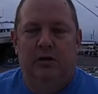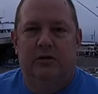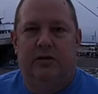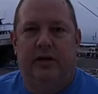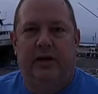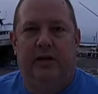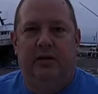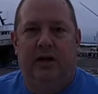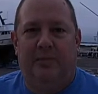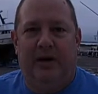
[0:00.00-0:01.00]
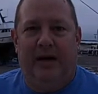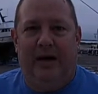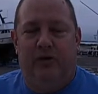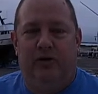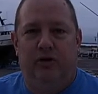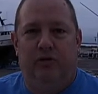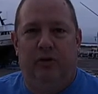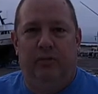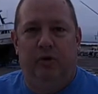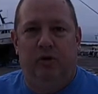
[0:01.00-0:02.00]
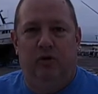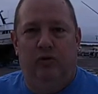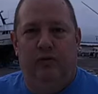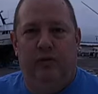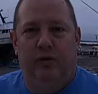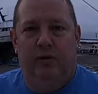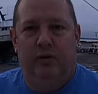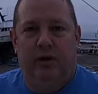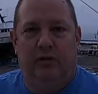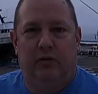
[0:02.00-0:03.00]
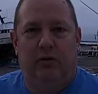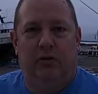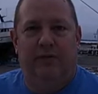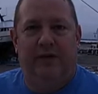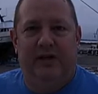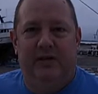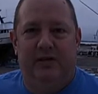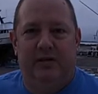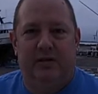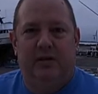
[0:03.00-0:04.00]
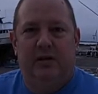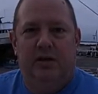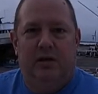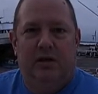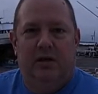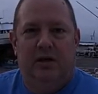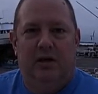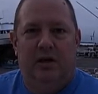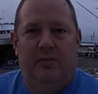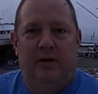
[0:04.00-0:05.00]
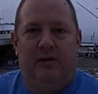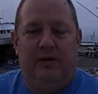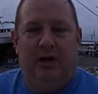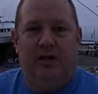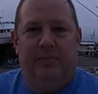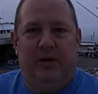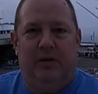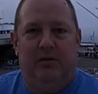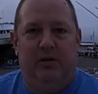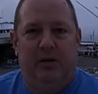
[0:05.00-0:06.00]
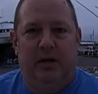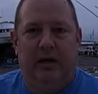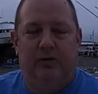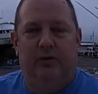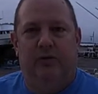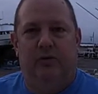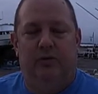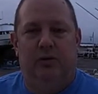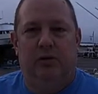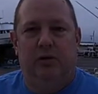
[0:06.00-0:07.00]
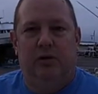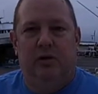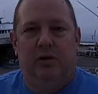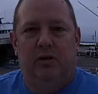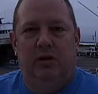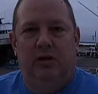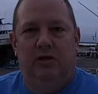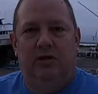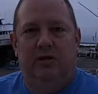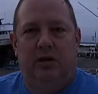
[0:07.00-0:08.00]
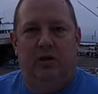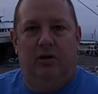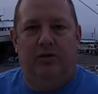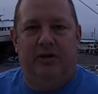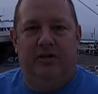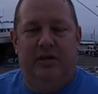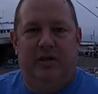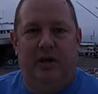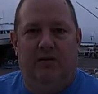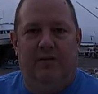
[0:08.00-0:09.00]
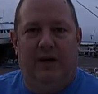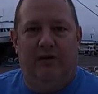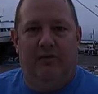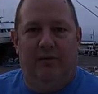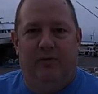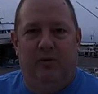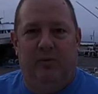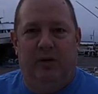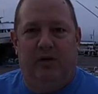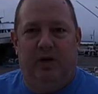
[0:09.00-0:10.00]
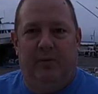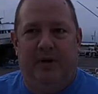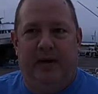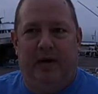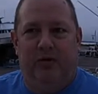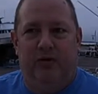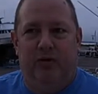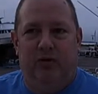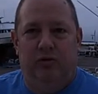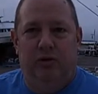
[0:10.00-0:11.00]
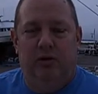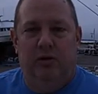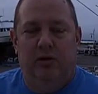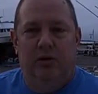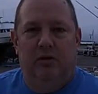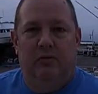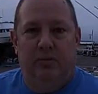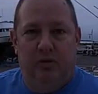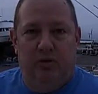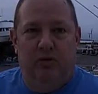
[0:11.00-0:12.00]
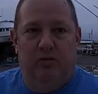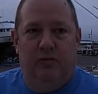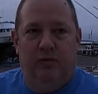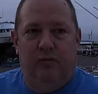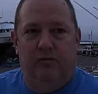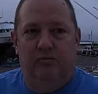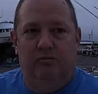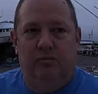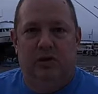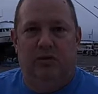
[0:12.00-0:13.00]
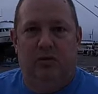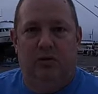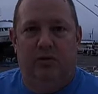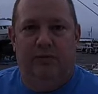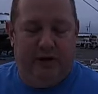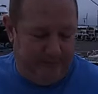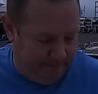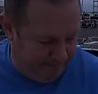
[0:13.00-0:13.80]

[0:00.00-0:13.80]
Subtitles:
So today I'm going to talk about how to remove the through-hole fittings. I talked about how to install the Seacock valves before, but I talked about how to remove the through-hole fitting.